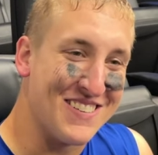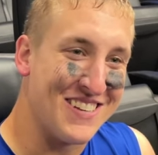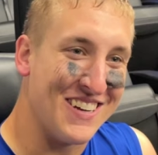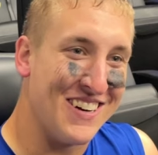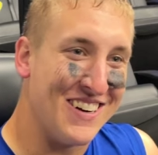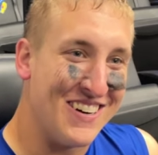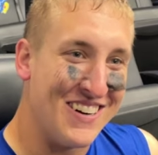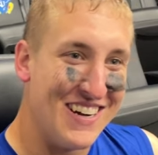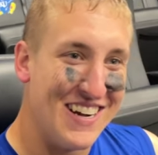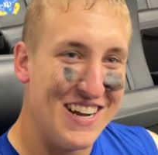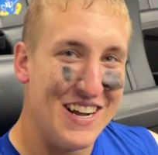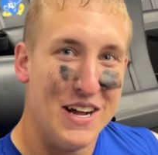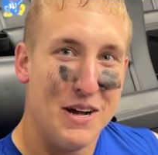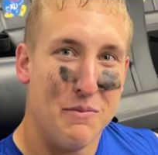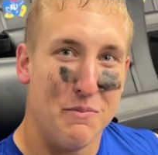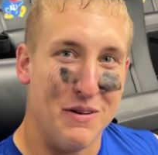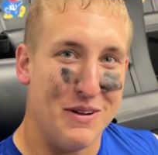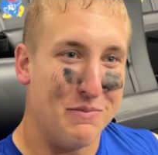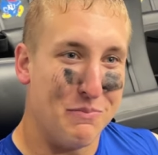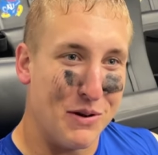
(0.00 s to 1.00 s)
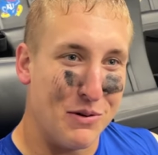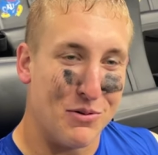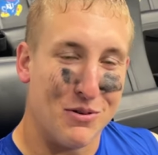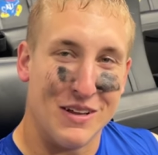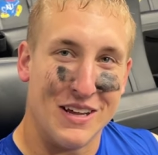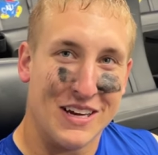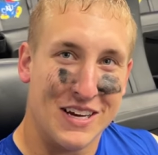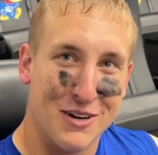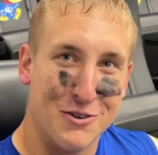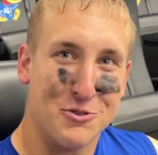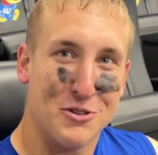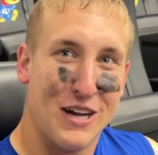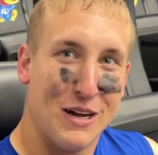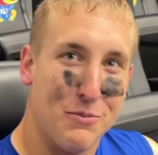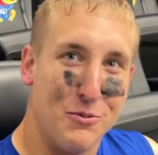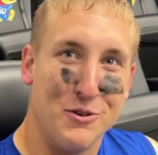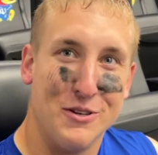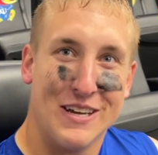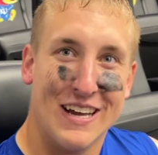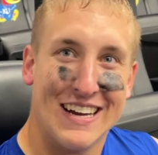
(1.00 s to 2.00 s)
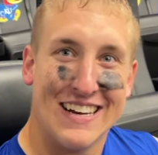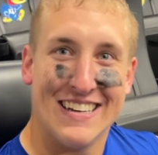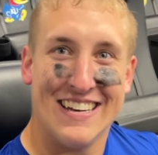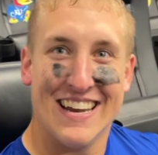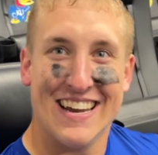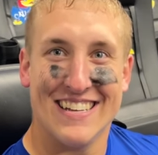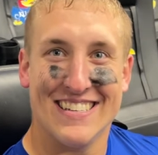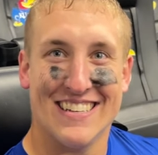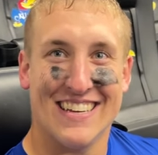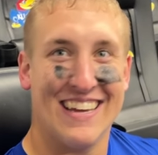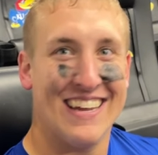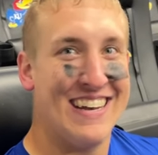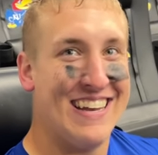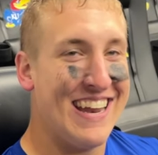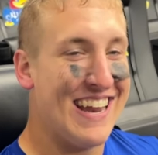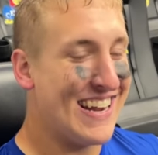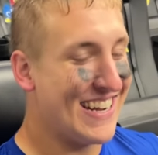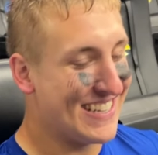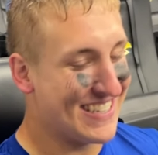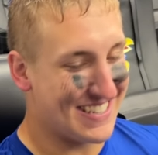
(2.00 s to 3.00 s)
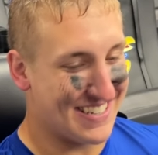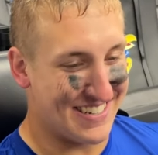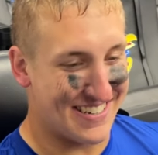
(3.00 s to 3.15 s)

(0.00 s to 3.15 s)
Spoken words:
So, but people were like, Coach Leipold, you got to dance.